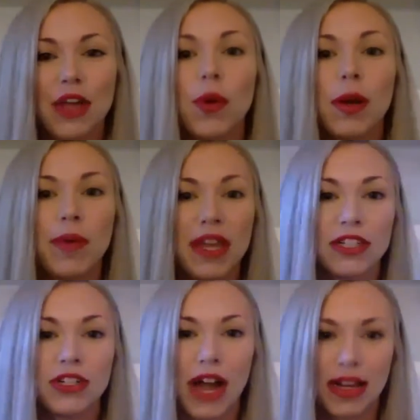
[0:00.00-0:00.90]
You want to be
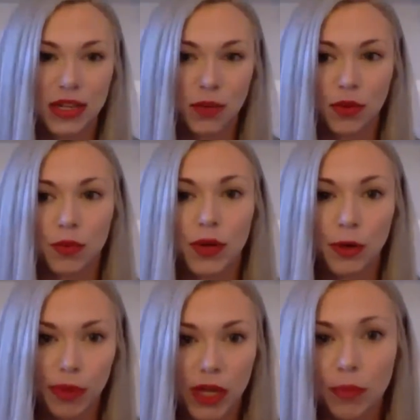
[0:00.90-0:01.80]
interacting with
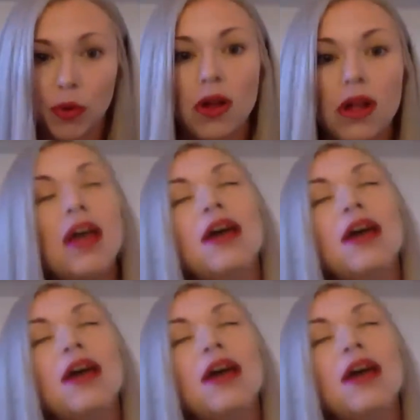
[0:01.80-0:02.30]
real people.